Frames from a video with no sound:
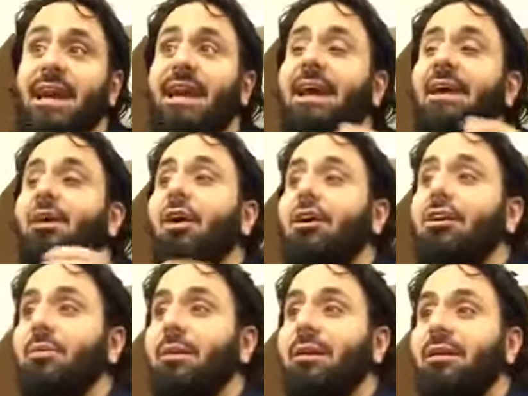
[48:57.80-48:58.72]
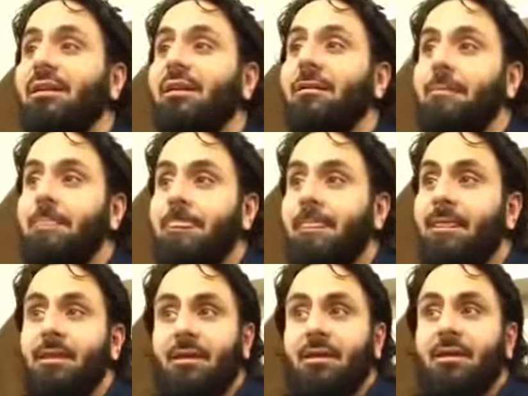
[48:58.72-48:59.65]
an argument
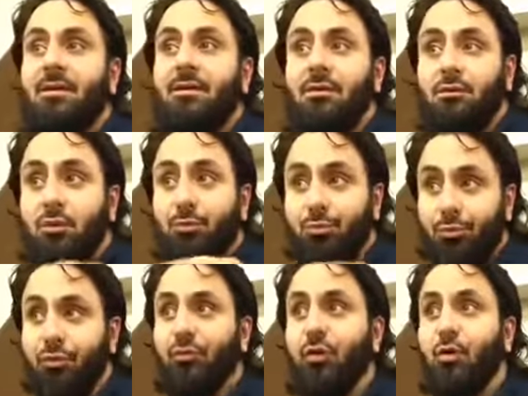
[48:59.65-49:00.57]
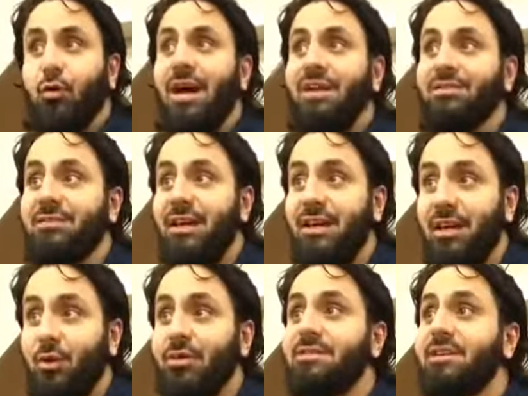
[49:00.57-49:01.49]
to prove the Quran's a
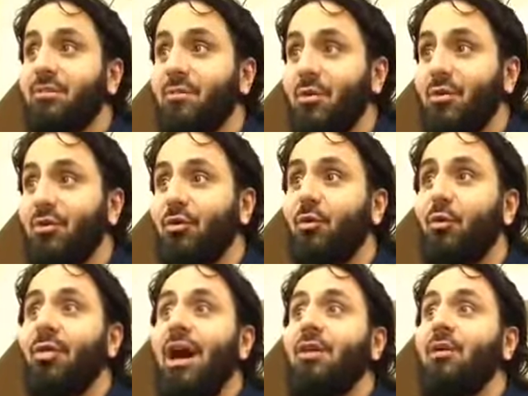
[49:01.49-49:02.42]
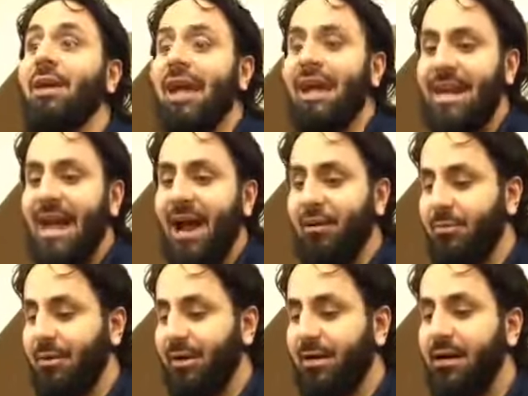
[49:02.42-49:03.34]
linguistic miracle without knowing any
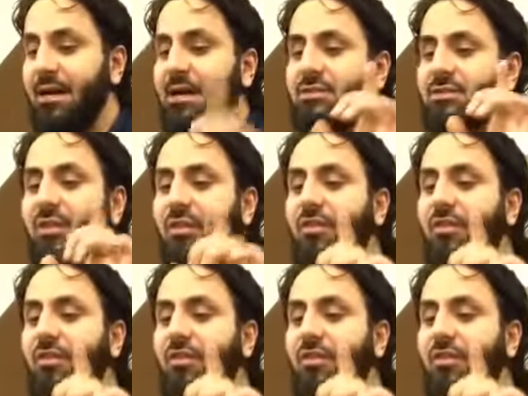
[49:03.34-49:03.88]
Arabic. So the